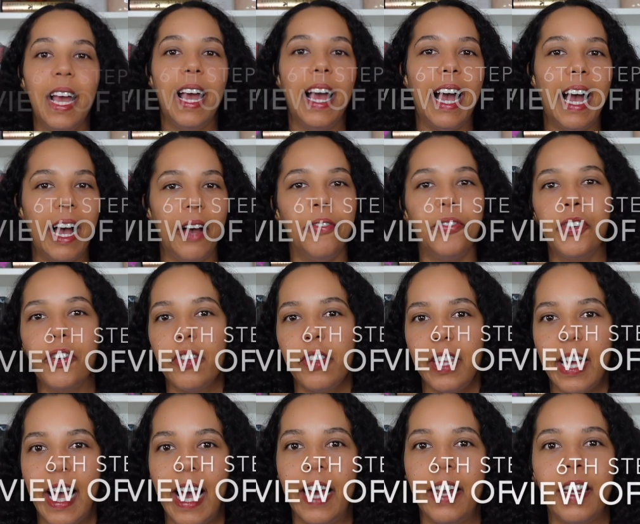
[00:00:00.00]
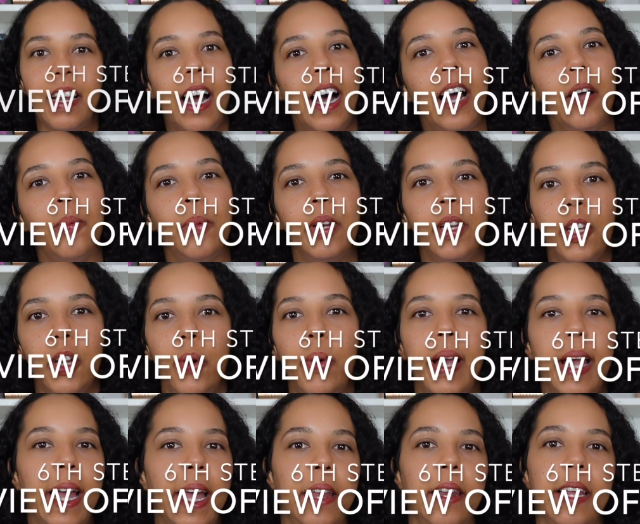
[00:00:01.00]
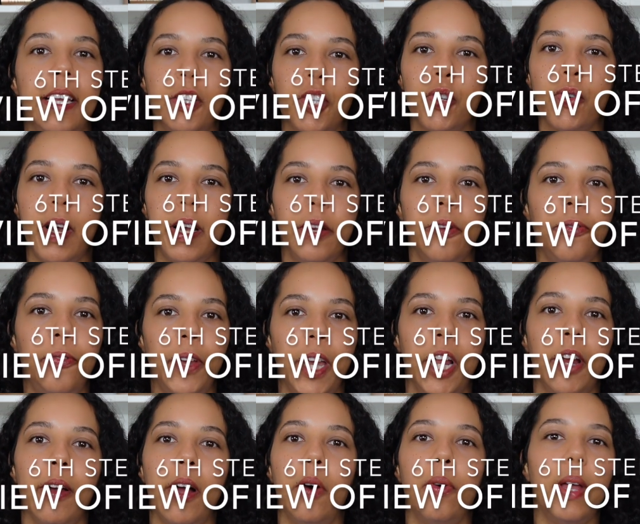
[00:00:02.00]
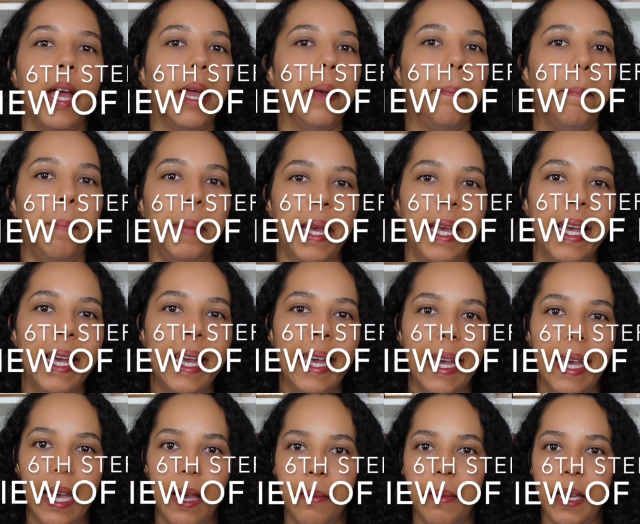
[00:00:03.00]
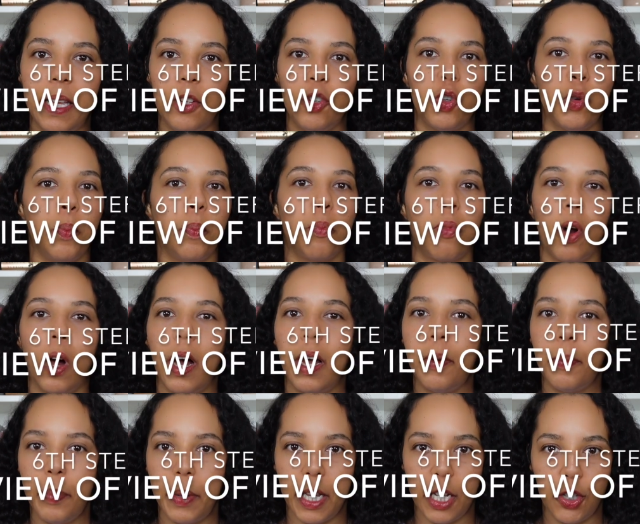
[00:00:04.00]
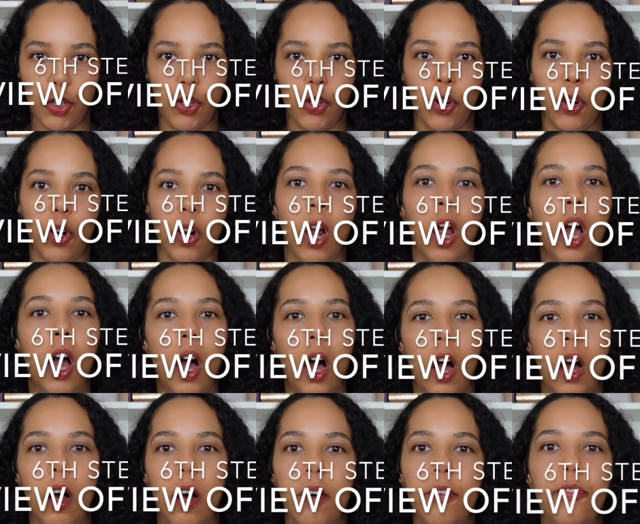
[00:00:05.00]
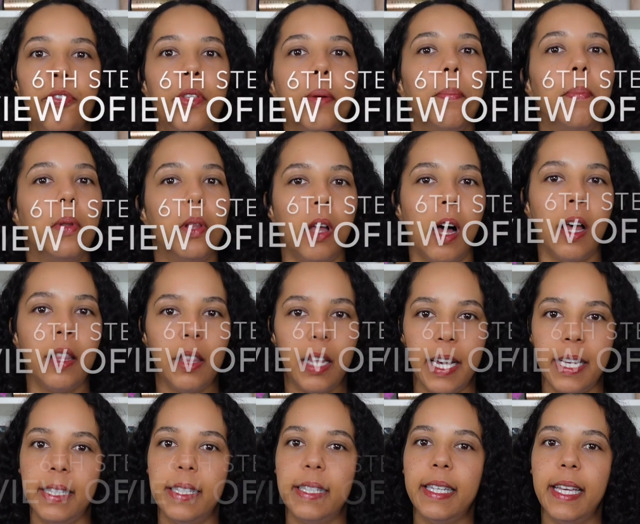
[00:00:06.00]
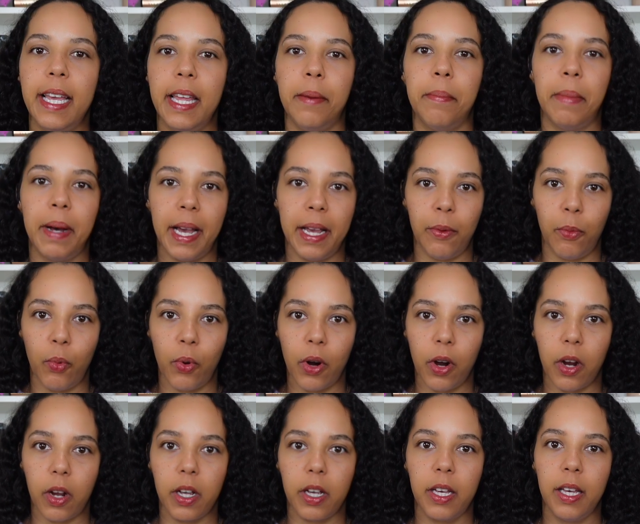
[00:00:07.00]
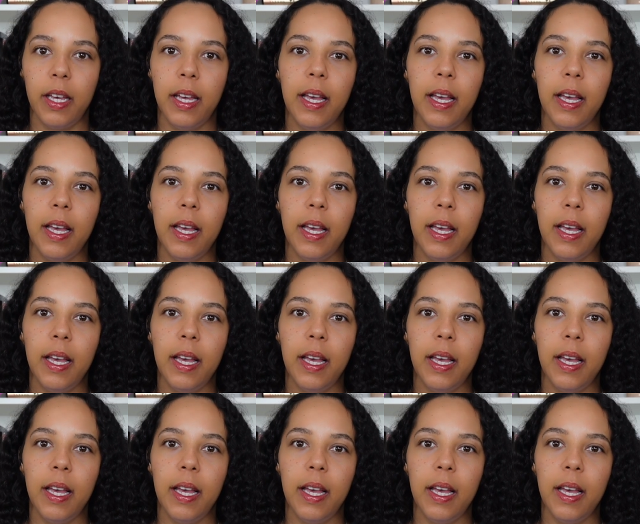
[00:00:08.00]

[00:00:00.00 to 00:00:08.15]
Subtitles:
After that, I would go ahead and try to figure out a big image, broad picture of the plot lines in my work.